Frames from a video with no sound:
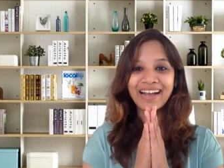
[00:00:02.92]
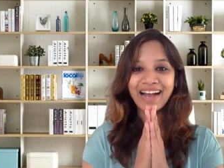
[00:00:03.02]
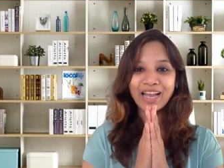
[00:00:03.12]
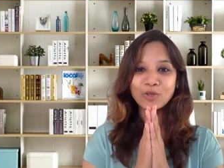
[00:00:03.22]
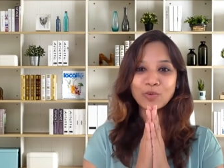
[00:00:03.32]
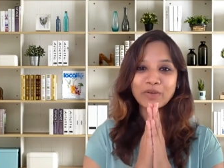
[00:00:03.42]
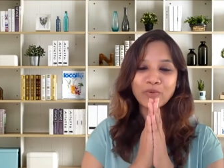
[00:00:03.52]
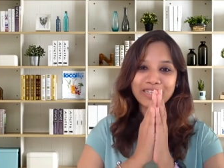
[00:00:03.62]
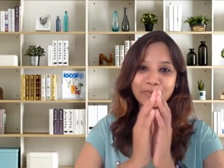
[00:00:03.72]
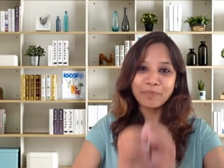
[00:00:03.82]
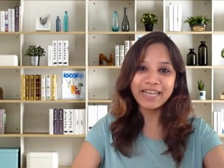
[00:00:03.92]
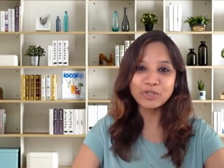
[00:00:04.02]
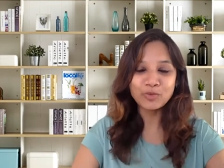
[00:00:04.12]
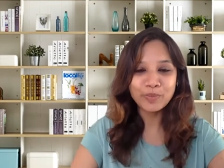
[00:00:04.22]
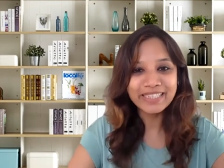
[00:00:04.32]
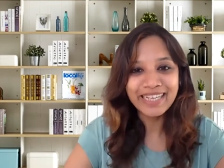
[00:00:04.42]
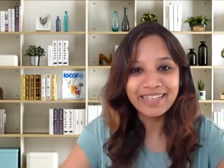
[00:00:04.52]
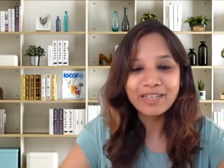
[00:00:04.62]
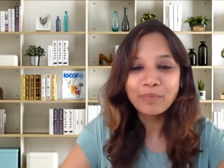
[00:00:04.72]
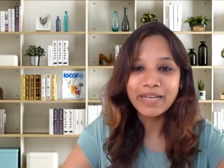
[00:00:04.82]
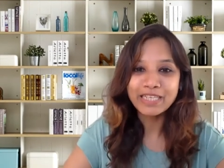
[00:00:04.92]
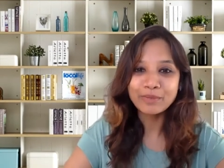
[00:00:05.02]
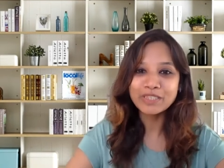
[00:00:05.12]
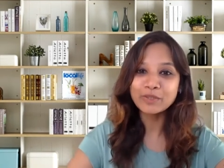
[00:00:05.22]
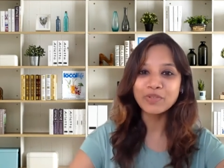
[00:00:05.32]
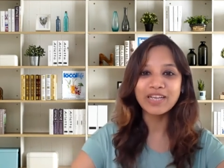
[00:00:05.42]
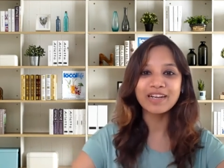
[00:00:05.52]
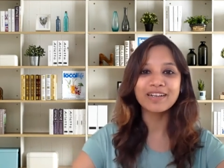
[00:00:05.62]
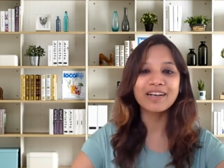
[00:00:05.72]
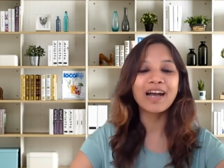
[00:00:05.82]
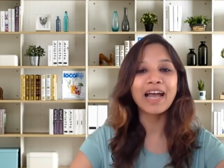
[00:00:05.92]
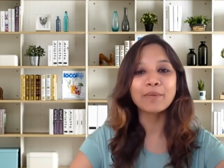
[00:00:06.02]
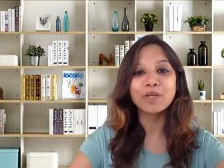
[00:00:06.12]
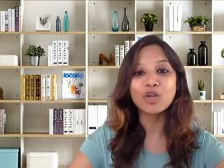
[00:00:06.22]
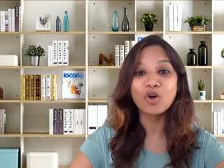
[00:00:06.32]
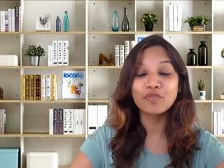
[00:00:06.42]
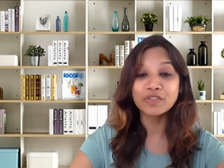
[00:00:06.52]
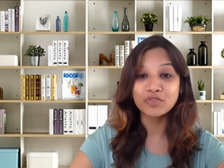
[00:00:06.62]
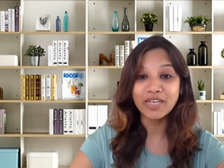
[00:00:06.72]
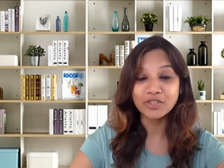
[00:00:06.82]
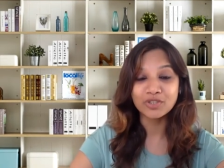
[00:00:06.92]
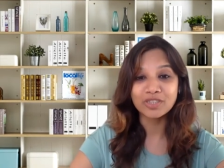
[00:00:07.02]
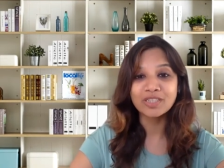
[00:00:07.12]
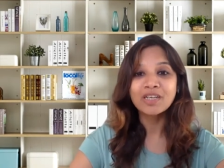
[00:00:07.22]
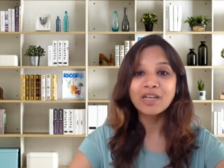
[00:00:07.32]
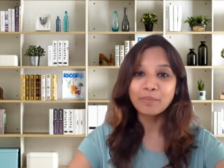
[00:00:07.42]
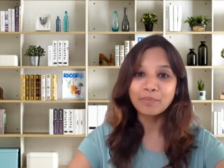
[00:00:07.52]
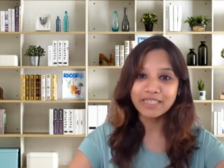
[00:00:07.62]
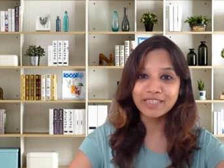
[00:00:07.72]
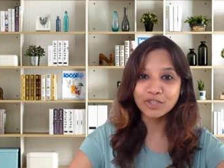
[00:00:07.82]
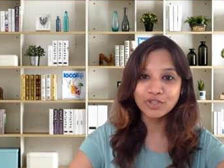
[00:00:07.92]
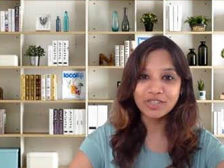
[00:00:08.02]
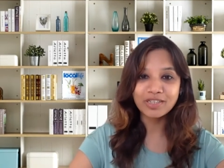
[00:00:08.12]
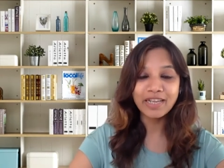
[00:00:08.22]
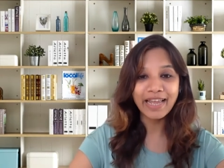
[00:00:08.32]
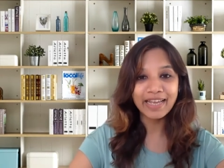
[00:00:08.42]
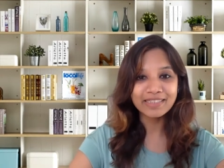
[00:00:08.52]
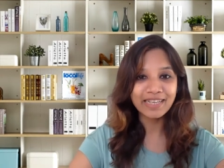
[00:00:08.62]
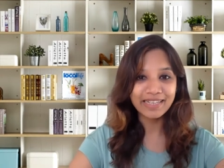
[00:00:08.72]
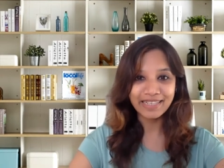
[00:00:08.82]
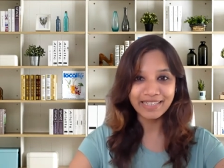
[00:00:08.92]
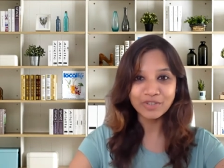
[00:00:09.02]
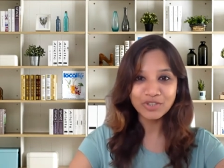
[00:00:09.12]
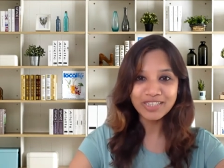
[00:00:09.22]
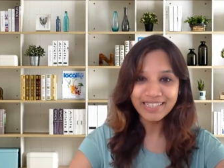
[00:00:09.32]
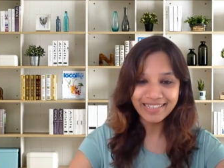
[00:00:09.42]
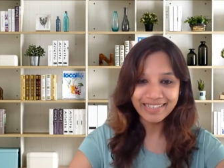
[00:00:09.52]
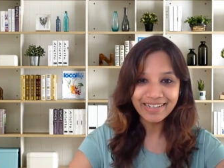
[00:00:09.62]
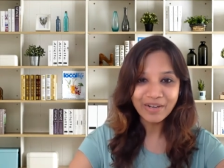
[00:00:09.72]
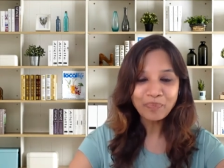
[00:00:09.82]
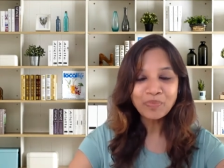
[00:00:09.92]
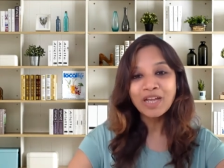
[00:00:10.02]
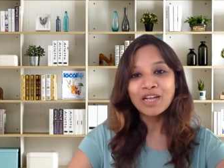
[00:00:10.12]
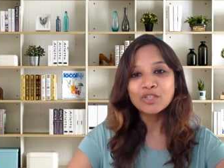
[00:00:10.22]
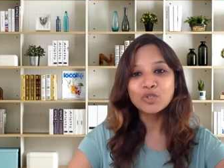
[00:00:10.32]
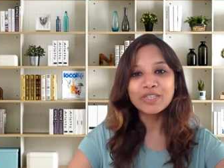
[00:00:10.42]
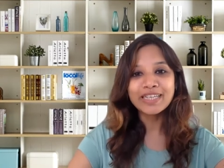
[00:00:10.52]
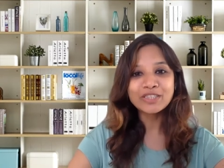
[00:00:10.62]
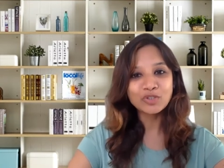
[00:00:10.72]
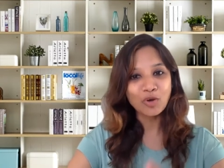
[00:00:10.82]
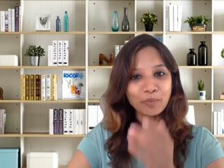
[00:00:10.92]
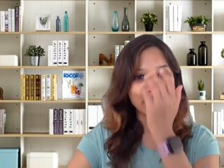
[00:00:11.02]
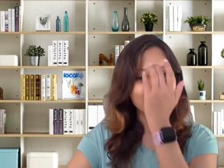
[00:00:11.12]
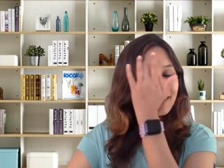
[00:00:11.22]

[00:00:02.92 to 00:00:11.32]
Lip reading: Hello and welcome back to my channel. My name is Priyanka. I am a law of attraction practitioner and an energy healer. Today's topic